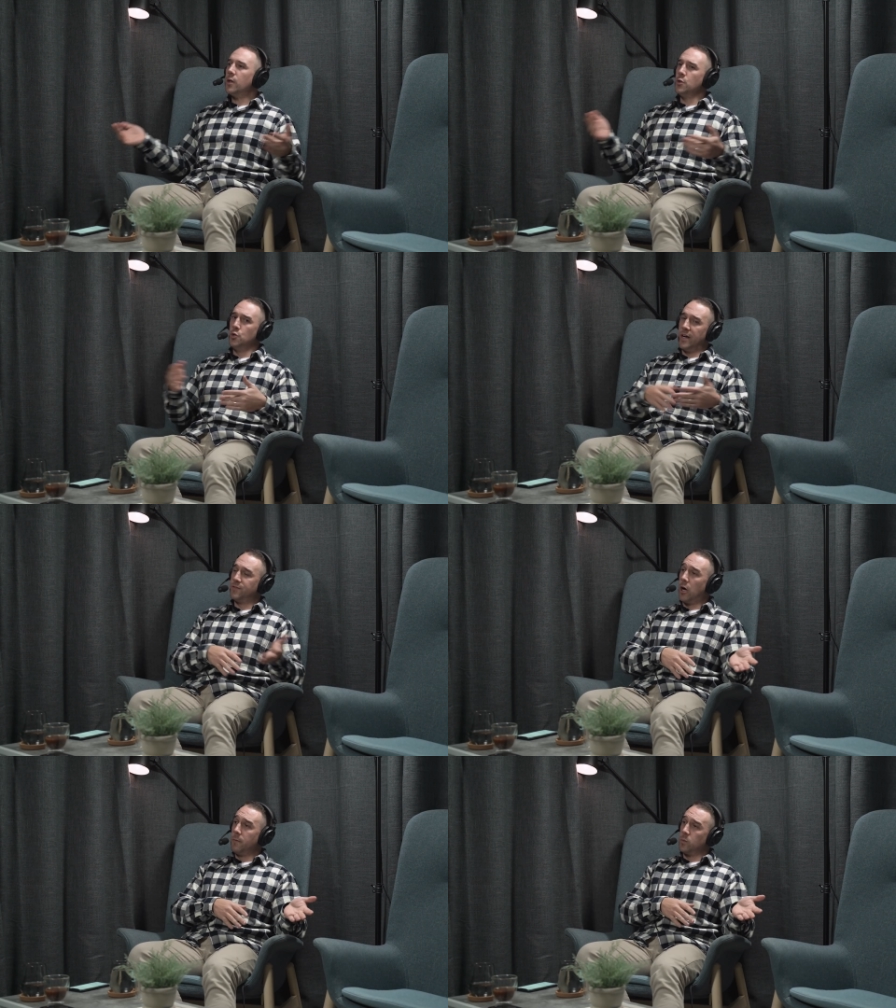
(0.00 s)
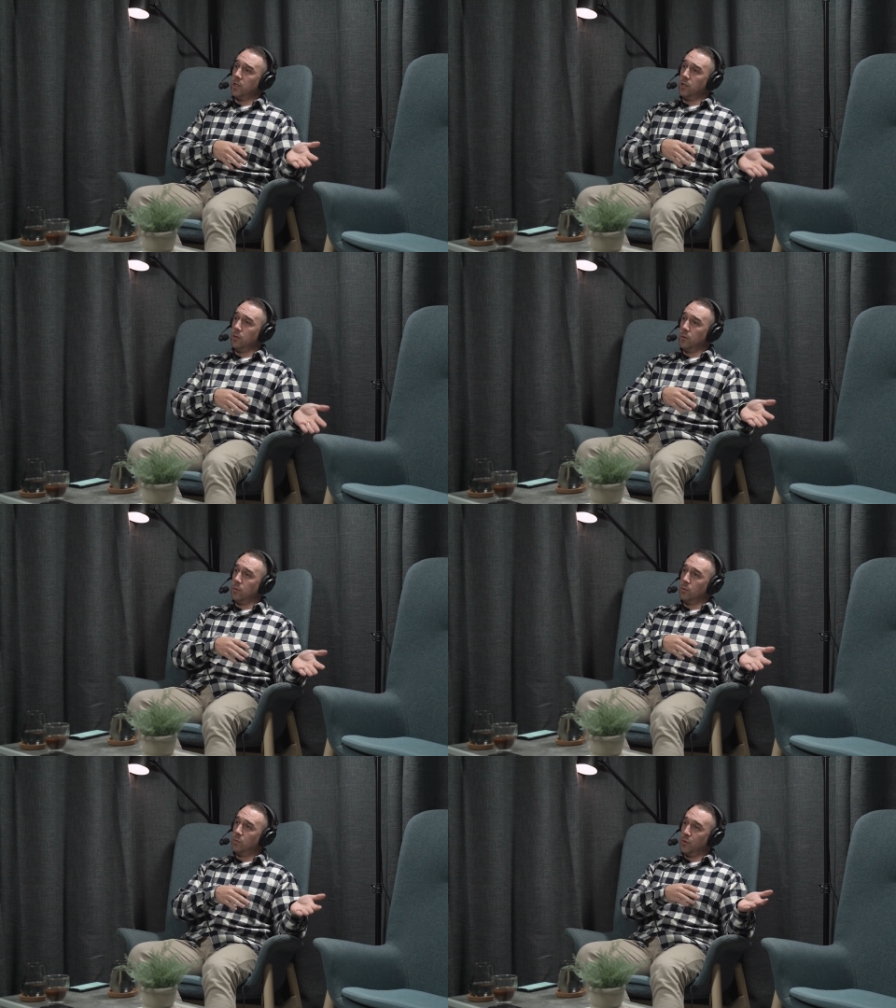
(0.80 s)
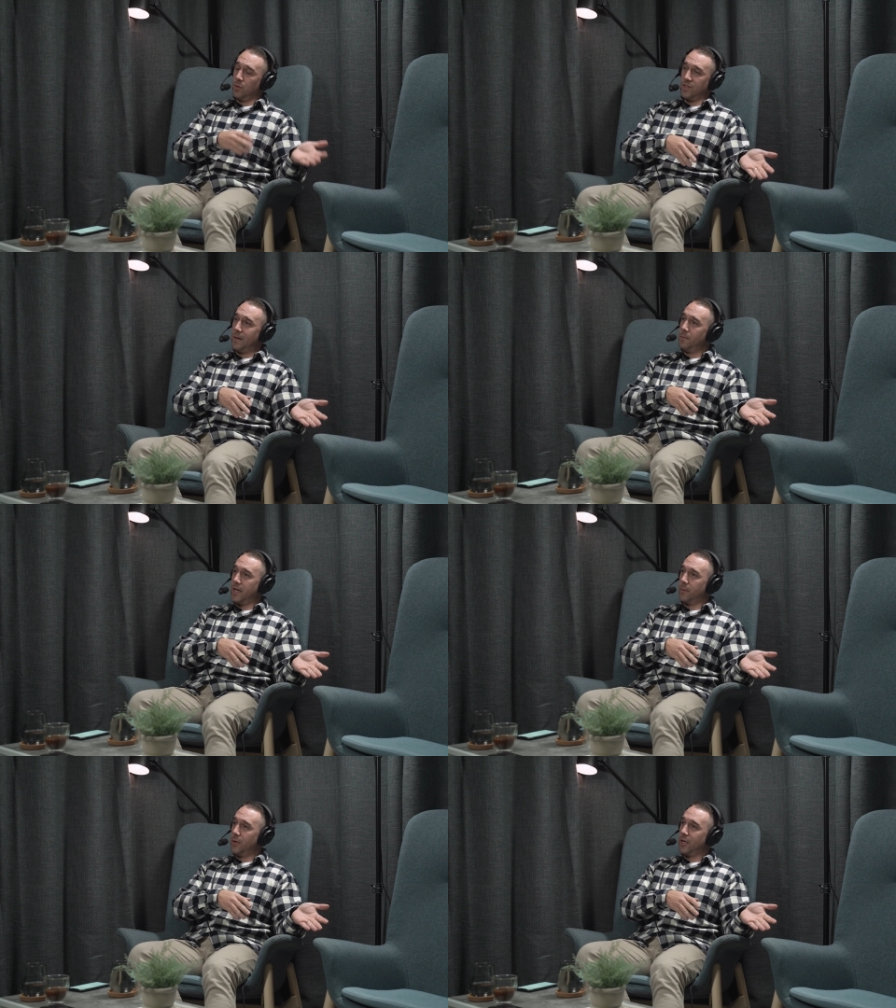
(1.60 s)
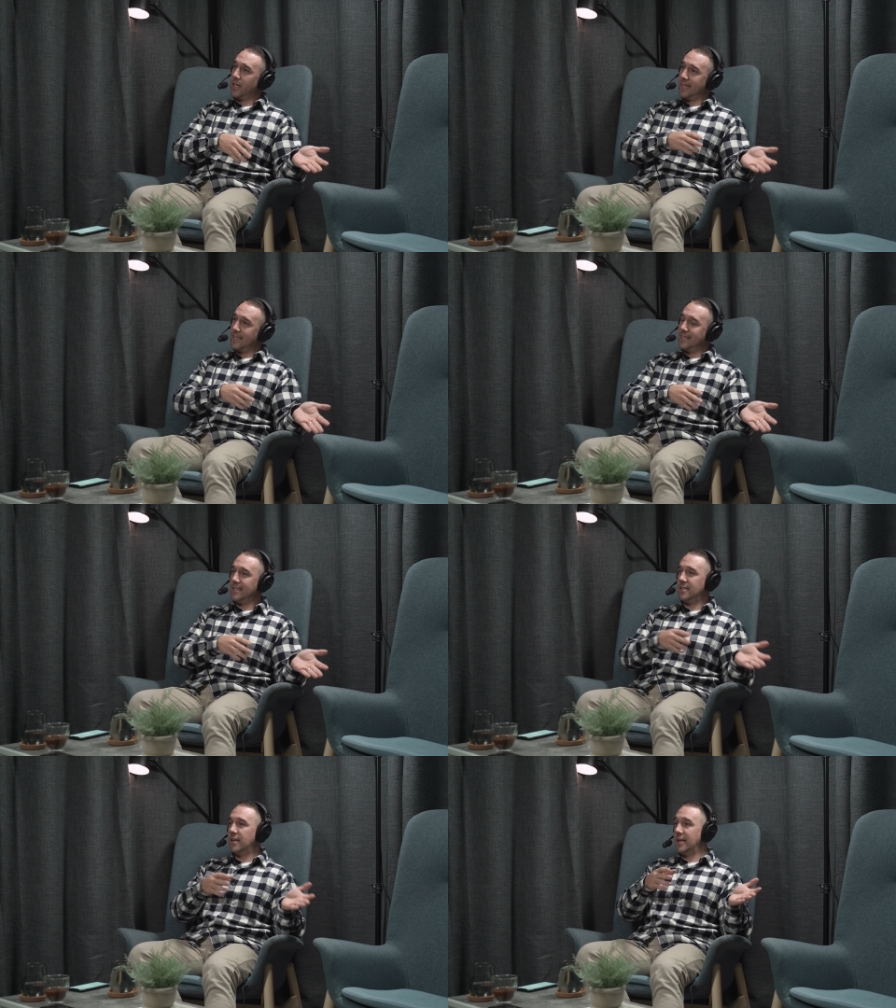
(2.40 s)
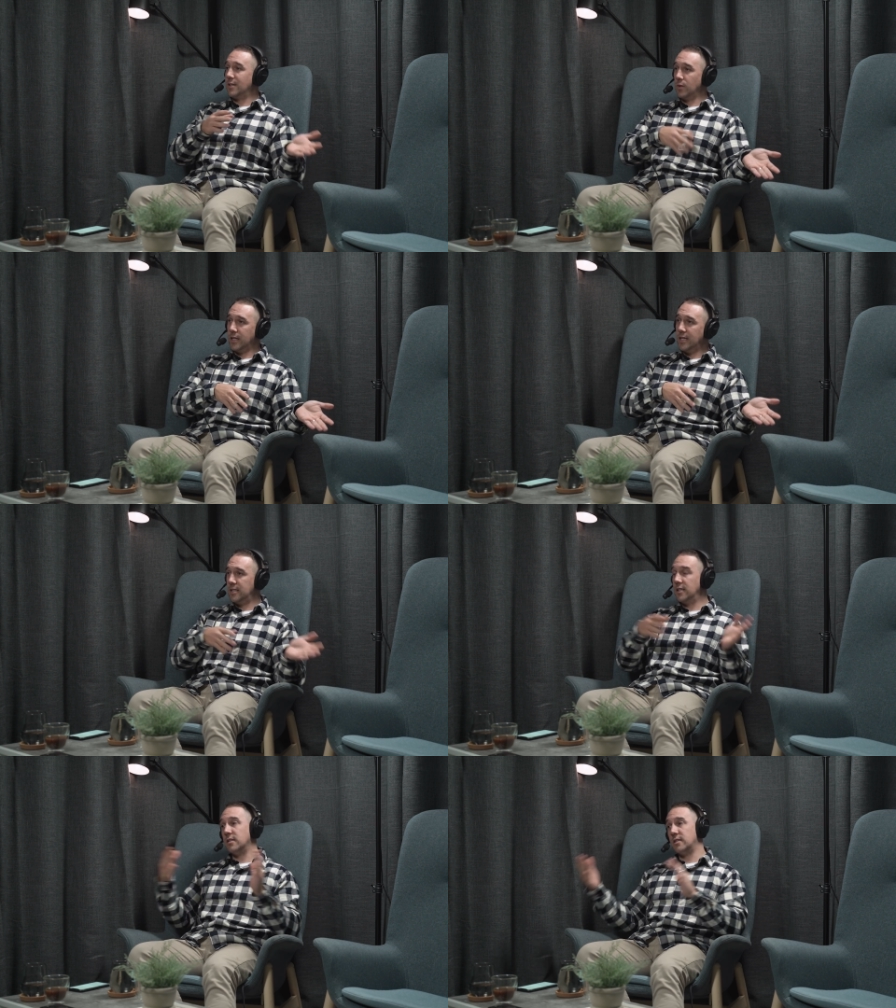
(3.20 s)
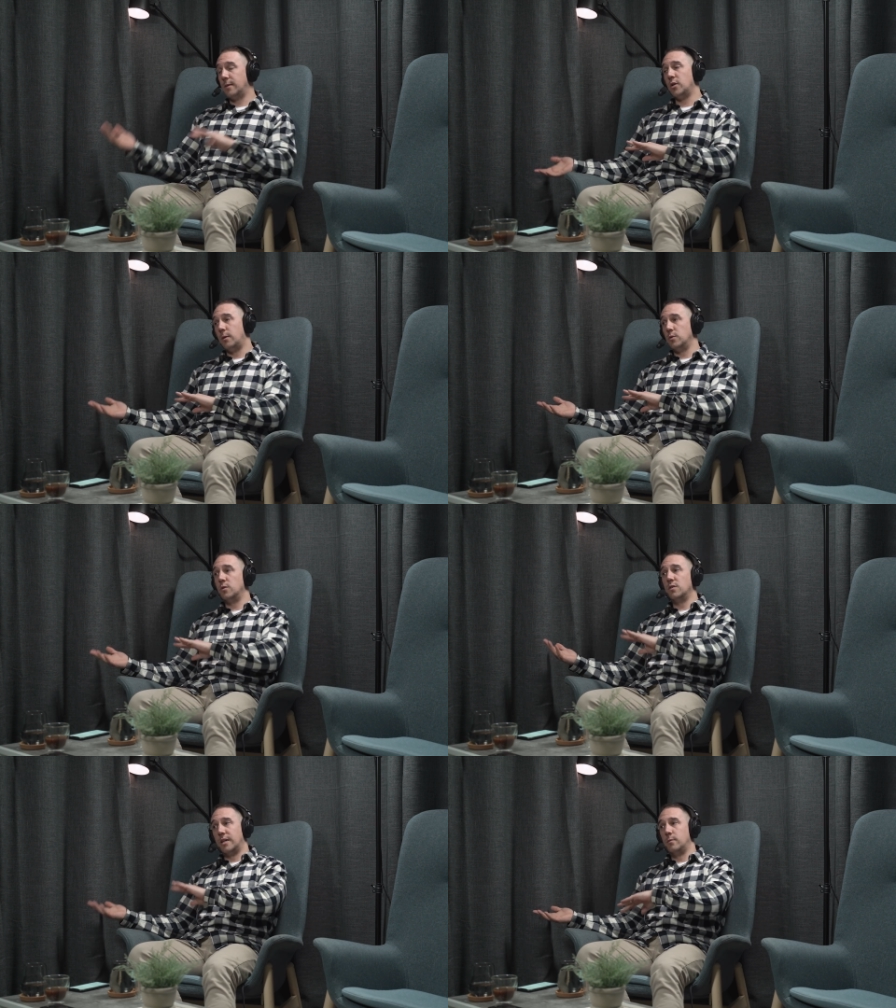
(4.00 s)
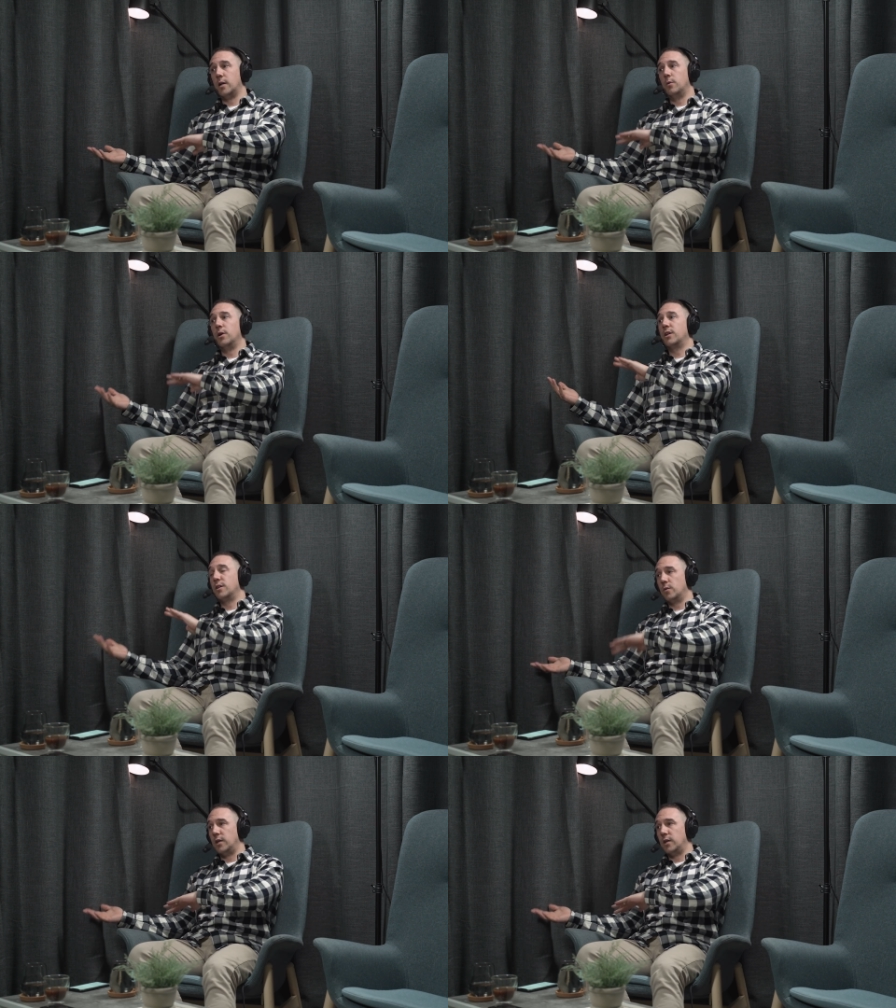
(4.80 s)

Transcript: You have times when you do the same amount of work and it gets easy and it's really easy, and sometimes you do the same amount of work yeah, and it's it'll be